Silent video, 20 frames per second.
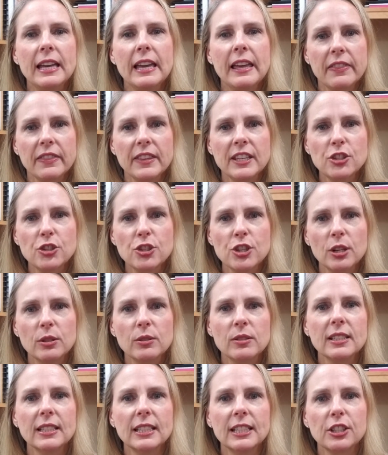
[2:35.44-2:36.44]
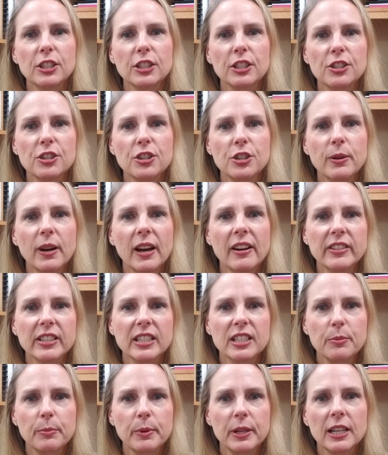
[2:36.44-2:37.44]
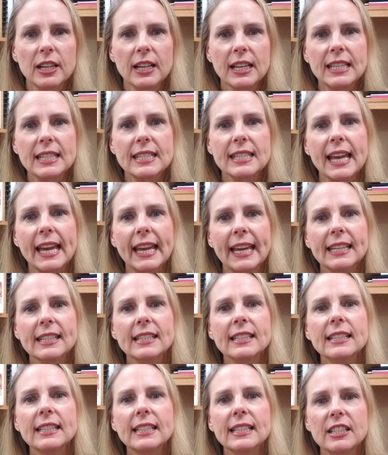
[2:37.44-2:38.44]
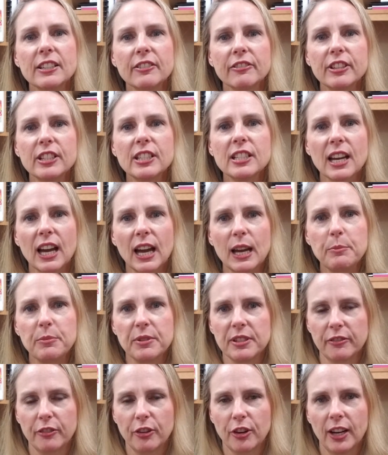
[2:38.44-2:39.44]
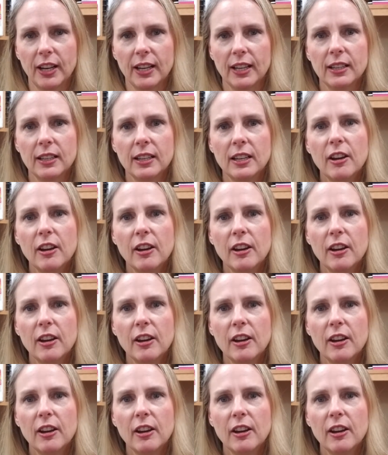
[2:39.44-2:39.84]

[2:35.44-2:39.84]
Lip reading: This shows lenders you have experience handling different types of credit.